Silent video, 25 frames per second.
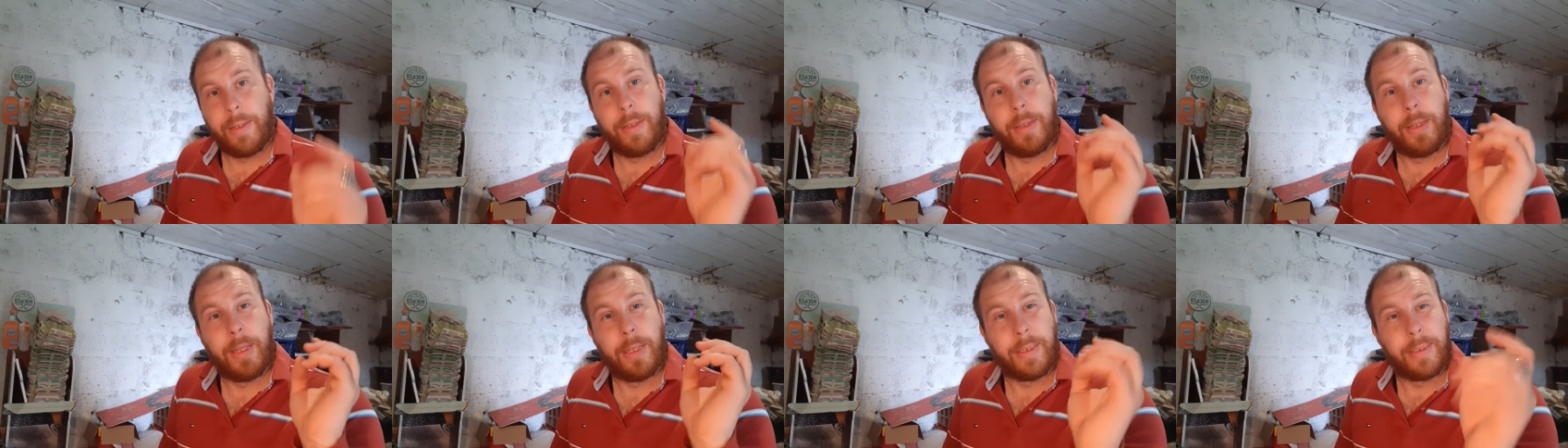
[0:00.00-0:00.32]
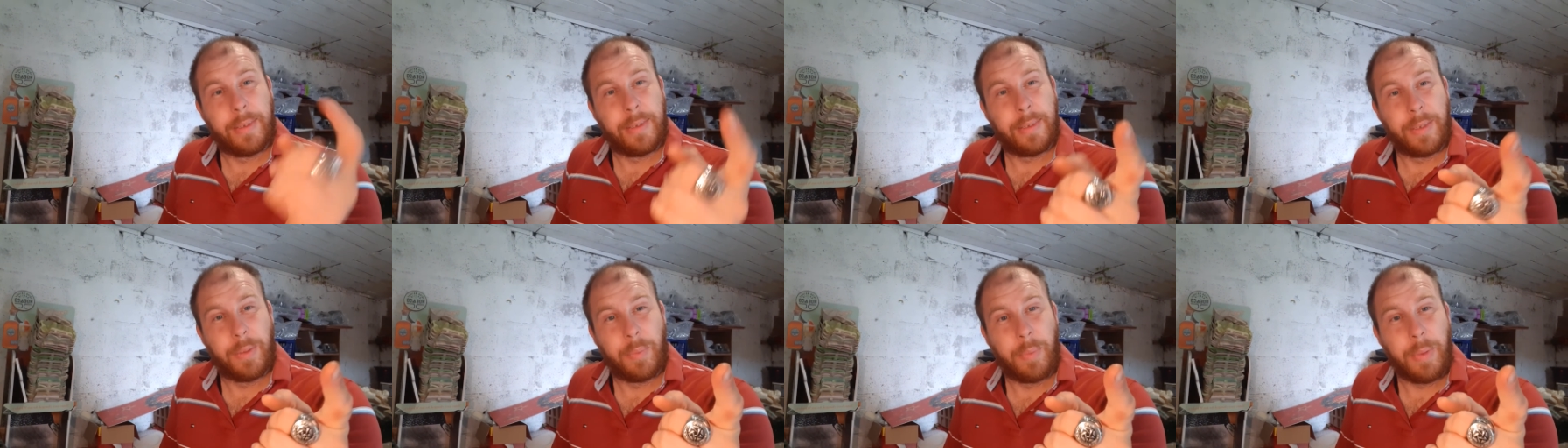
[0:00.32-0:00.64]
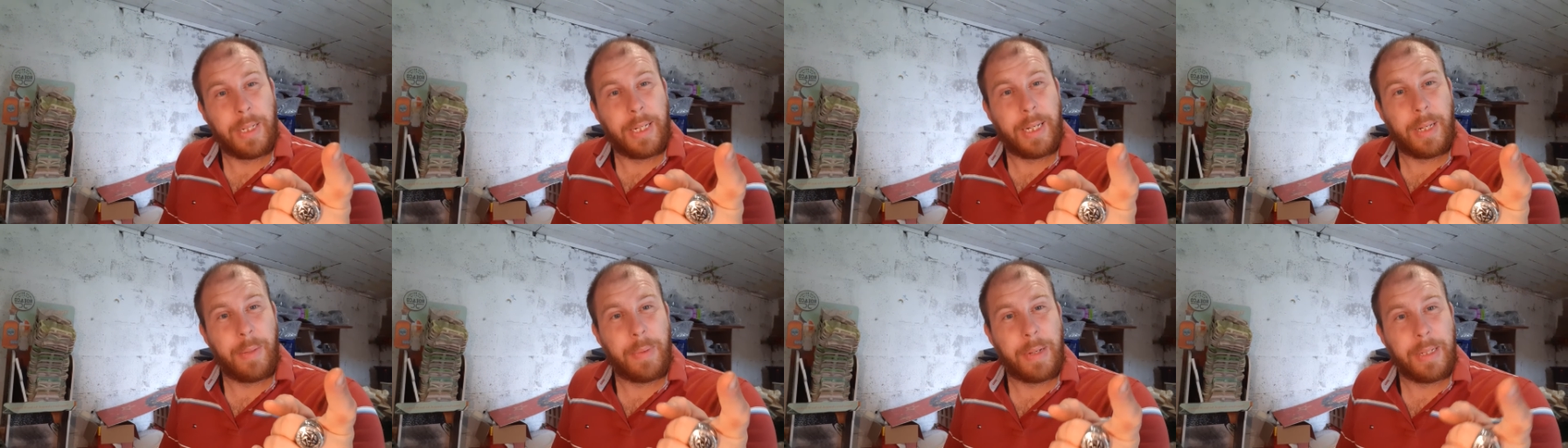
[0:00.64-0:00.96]
This is the
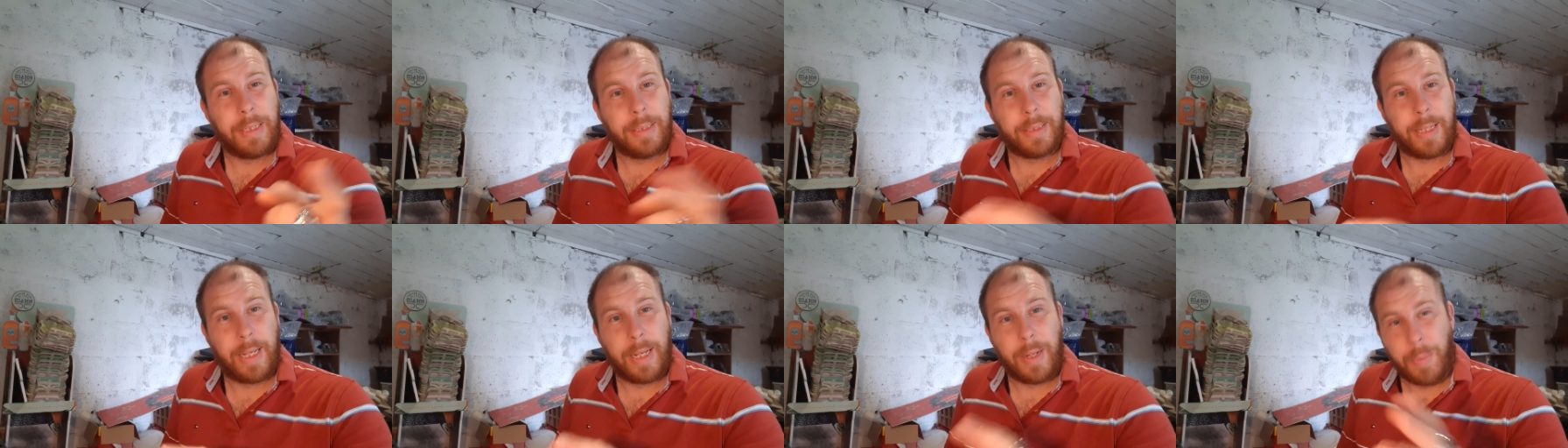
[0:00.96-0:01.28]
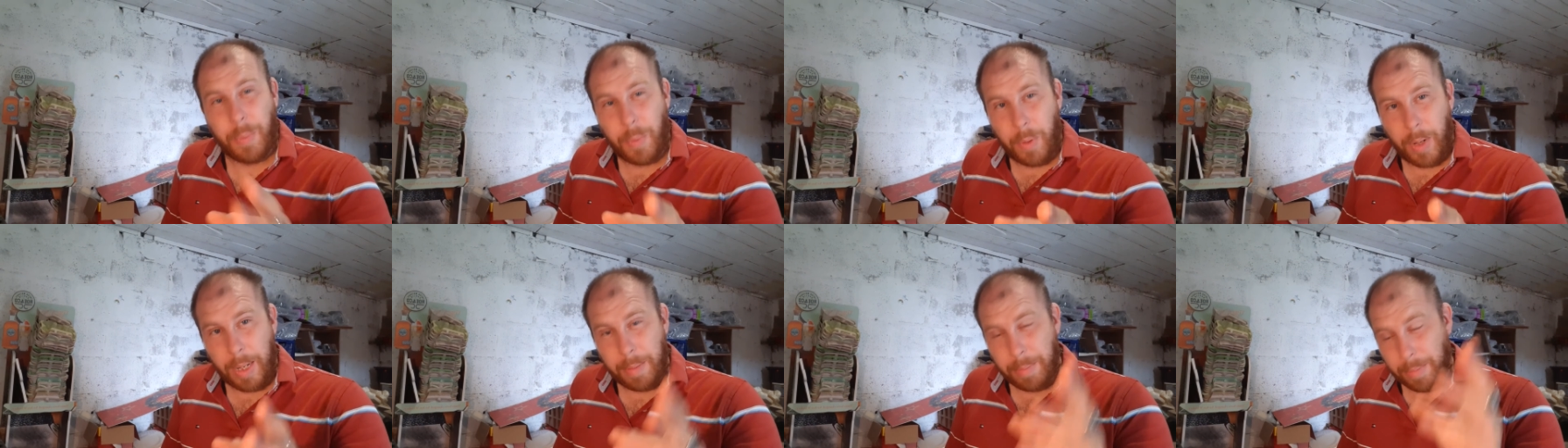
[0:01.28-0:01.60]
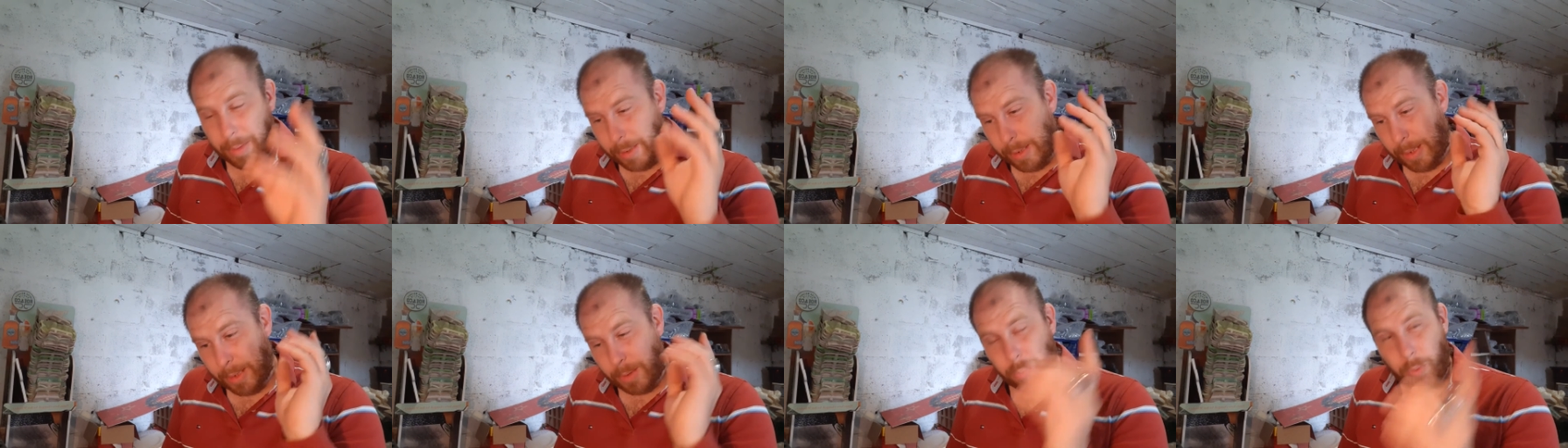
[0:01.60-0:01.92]
weekly Wednesday Warhammer
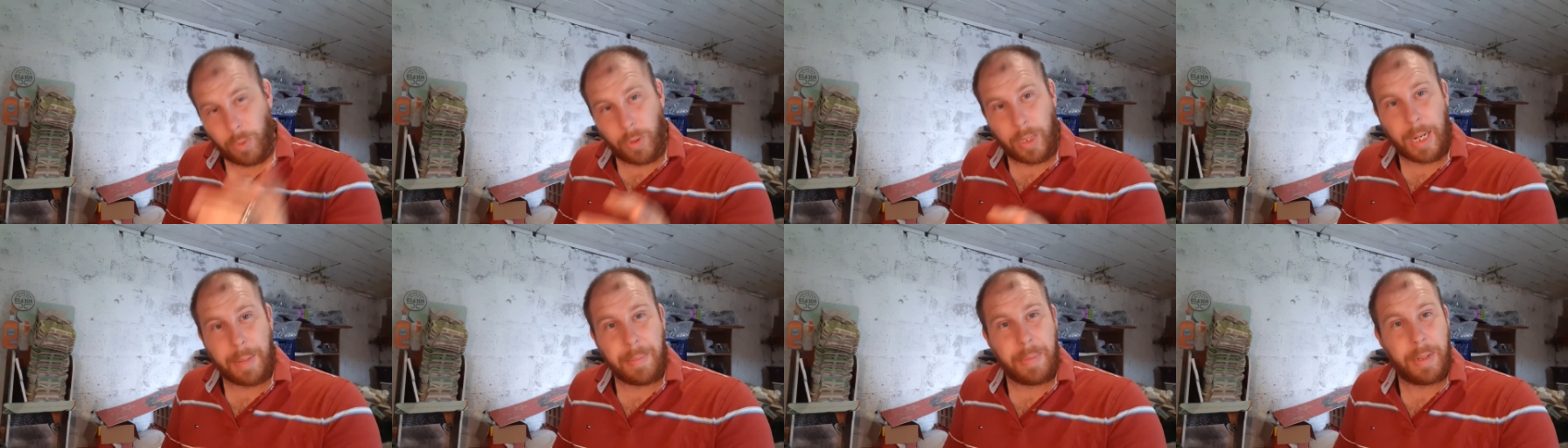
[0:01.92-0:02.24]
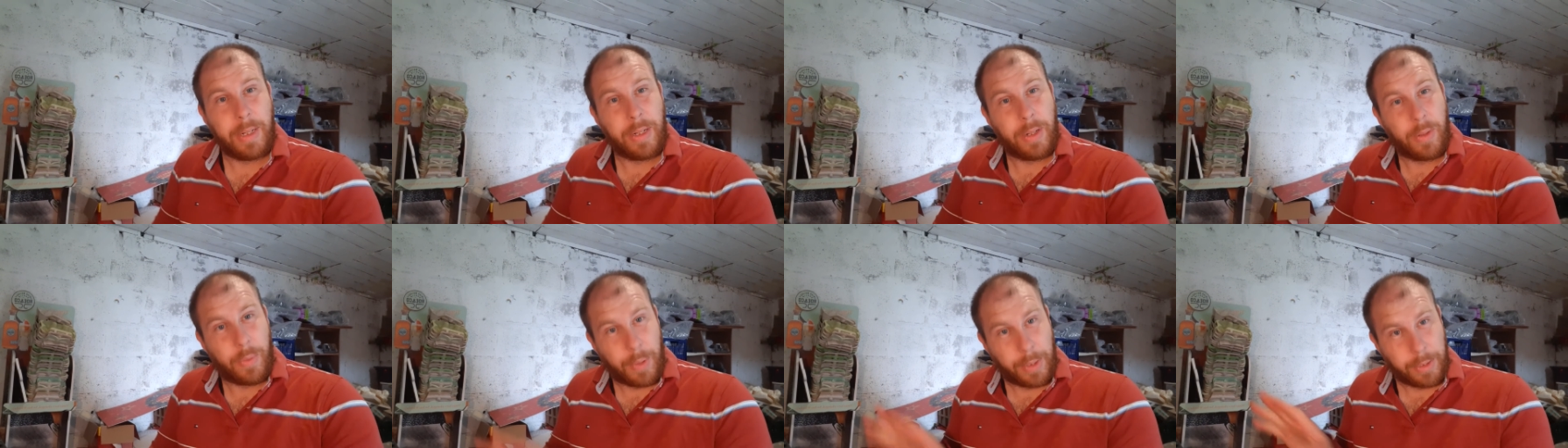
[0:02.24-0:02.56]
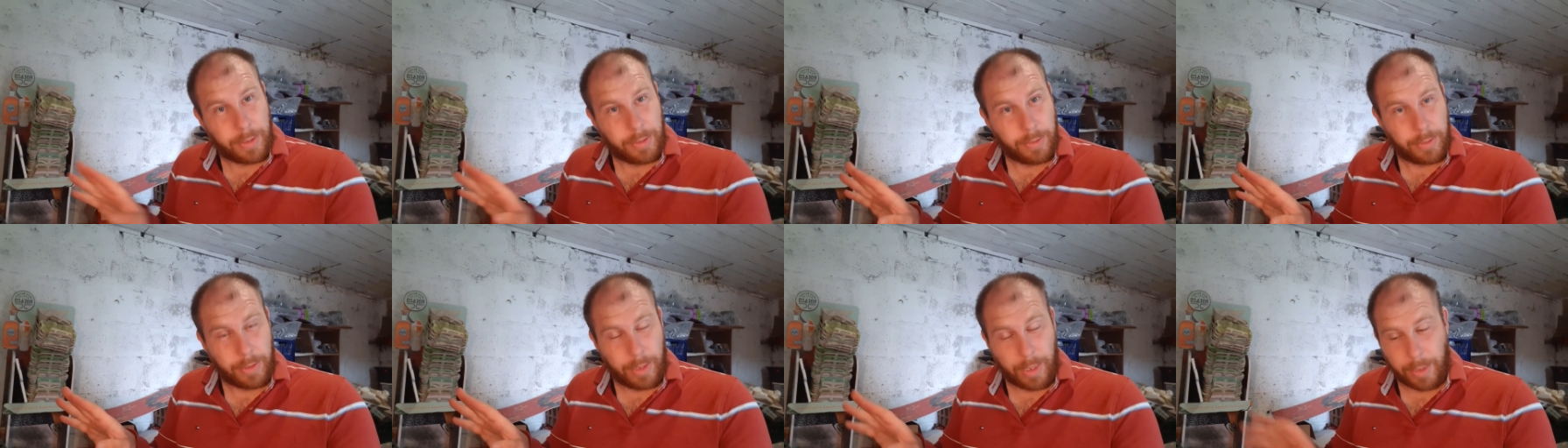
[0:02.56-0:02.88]
/ Wargaming
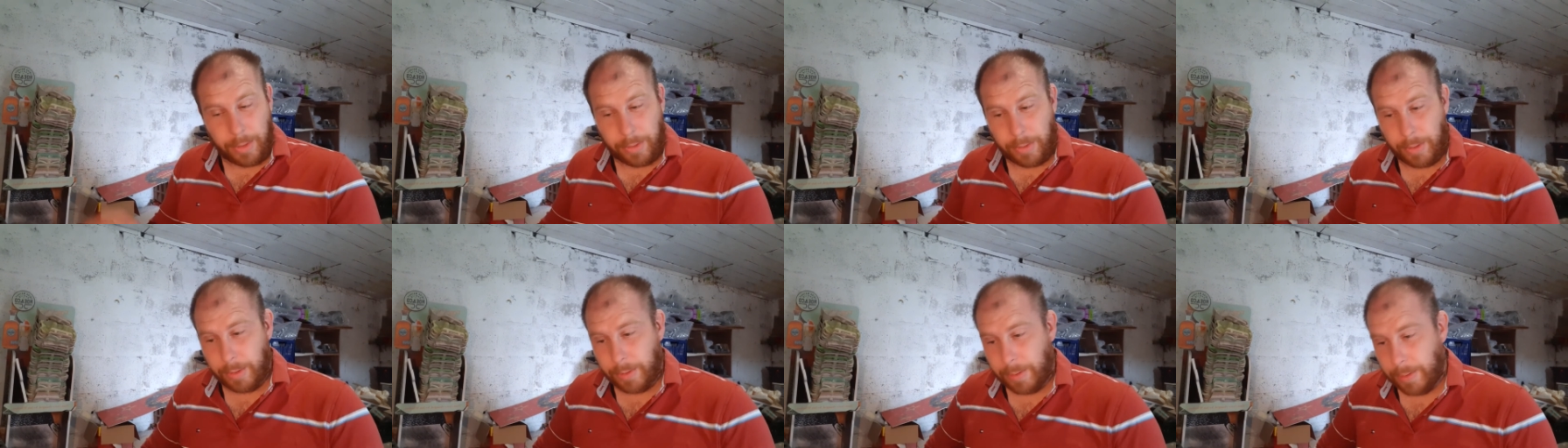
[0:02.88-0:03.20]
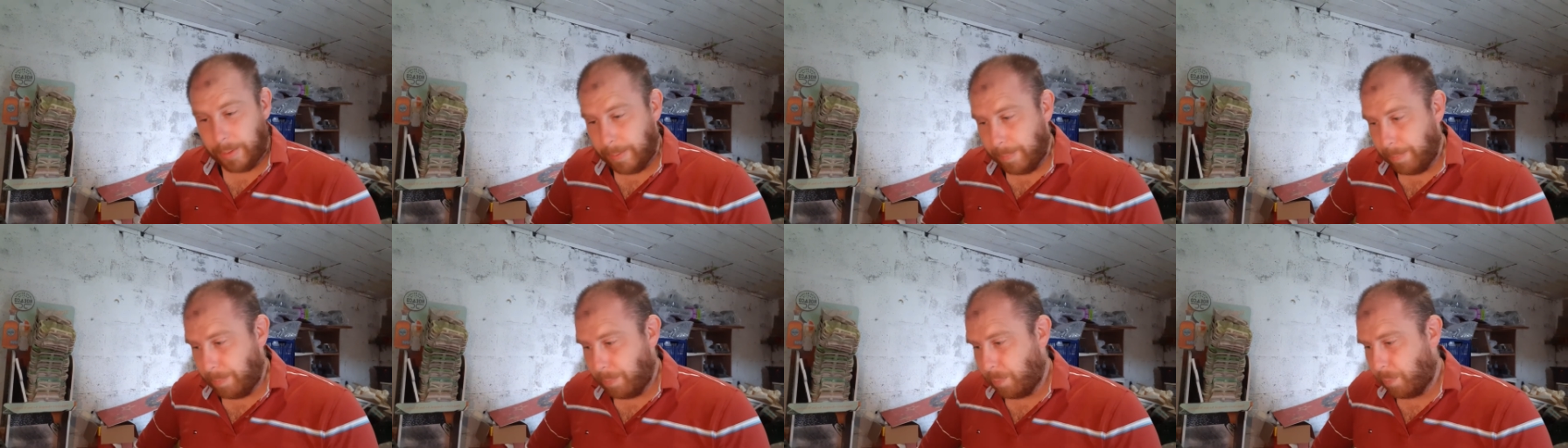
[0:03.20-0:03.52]
questions and answers.